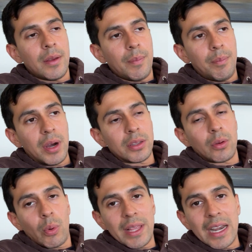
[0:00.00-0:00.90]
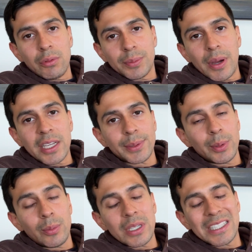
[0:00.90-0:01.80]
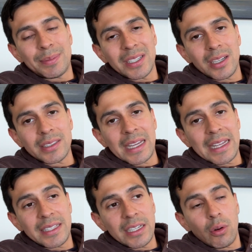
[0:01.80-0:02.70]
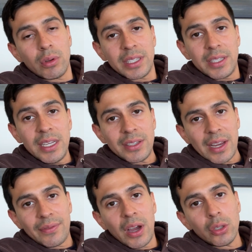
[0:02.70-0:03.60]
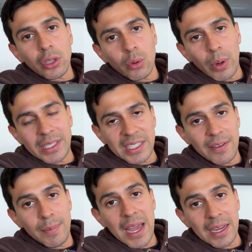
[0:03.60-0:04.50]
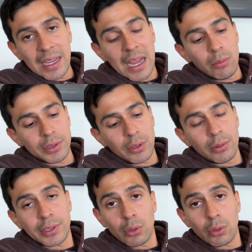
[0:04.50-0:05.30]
but the way that it was possible is because I didn't only teach. I found other ways to get back. I was also